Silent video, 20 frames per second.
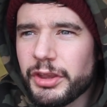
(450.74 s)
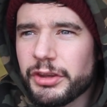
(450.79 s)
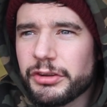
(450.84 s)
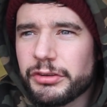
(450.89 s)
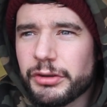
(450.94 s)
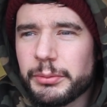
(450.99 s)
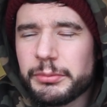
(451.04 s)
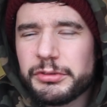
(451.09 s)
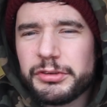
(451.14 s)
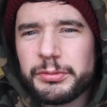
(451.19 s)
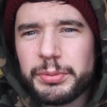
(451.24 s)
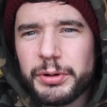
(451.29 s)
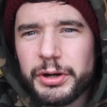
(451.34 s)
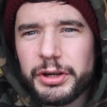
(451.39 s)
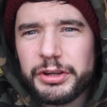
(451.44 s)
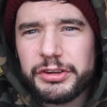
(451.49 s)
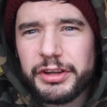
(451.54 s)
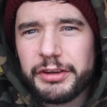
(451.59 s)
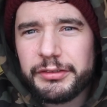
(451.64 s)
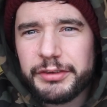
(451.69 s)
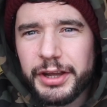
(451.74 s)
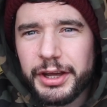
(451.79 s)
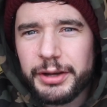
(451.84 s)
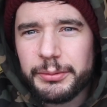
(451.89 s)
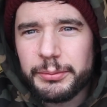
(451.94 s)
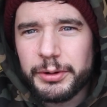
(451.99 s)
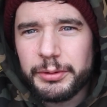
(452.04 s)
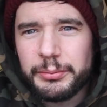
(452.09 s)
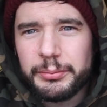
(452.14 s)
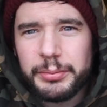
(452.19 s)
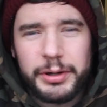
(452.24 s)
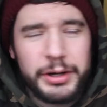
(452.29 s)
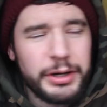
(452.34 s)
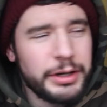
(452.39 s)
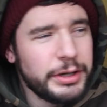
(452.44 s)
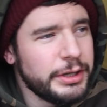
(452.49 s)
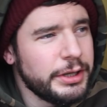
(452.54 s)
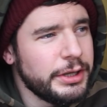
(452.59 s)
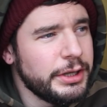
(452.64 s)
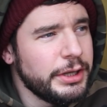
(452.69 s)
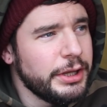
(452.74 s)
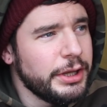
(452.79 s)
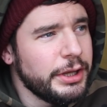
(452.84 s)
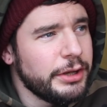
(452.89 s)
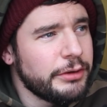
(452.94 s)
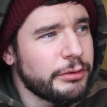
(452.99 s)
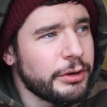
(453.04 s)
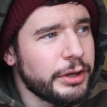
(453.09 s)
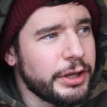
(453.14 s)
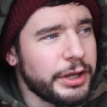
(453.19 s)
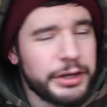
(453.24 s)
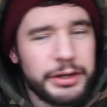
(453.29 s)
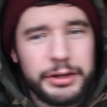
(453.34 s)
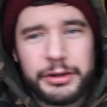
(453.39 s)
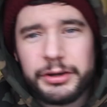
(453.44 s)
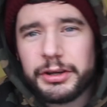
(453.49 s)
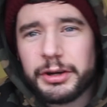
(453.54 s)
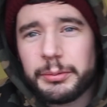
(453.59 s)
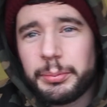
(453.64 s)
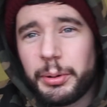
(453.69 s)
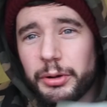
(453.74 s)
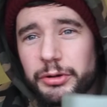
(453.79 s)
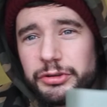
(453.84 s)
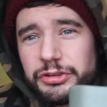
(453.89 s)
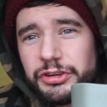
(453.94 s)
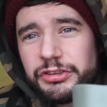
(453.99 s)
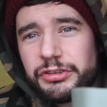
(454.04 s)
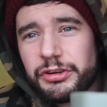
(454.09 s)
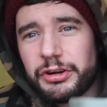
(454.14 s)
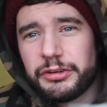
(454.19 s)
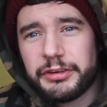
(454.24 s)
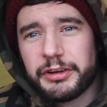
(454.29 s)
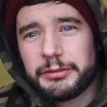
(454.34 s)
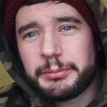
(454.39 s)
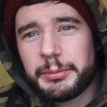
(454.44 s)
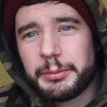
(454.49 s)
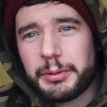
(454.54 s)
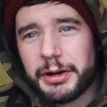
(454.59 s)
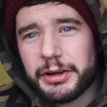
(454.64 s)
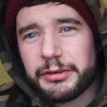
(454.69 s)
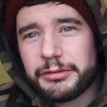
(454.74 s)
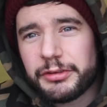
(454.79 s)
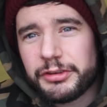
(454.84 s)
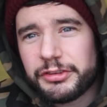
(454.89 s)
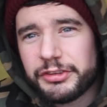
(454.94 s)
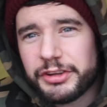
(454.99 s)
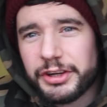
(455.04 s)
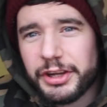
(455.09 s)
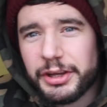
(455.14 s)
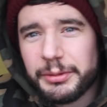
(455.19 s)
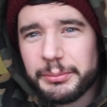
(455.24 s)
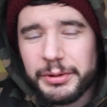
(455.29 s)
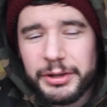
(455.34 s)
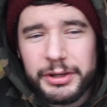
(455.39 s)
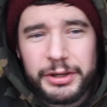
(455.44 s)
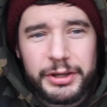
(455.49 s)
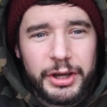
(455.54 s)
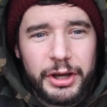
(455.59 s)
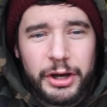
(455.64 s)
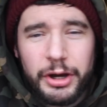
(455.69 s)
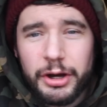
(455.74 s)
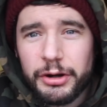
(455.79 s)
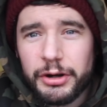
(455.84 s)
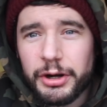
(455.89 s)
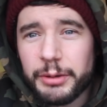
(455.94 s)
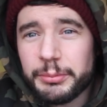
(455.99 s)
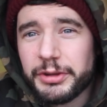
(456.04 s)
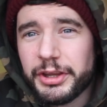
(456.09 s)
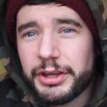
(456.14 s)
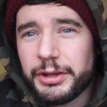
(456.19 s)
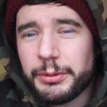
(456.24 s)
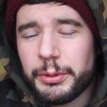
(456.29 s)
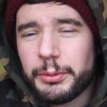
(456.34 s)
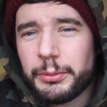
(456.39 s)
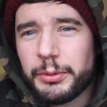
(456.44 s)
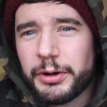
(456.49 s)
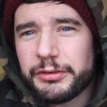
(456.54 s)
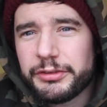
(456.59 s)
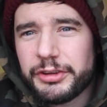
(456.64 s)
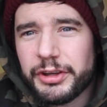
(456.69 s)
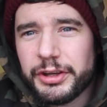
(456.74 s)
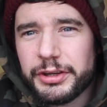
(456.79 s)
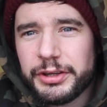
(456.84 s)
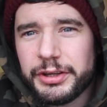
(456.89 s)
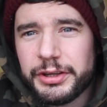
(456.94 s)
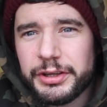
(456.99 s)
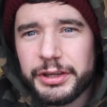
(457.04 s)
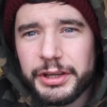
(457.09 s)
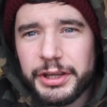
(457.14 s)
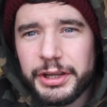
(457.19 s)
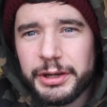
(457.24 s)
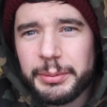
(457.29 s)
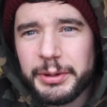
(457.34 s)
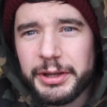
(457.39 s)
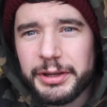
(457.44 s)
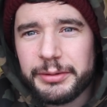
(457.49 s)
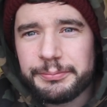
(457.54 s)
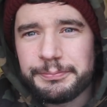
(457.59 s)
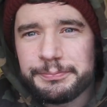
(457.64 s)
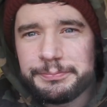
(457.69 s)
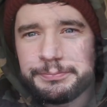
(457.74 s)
so I'm surprised I haven't had one. But right then, I'm going to polish this off, have my breakfast, and I'll update you on what I've done in a bit.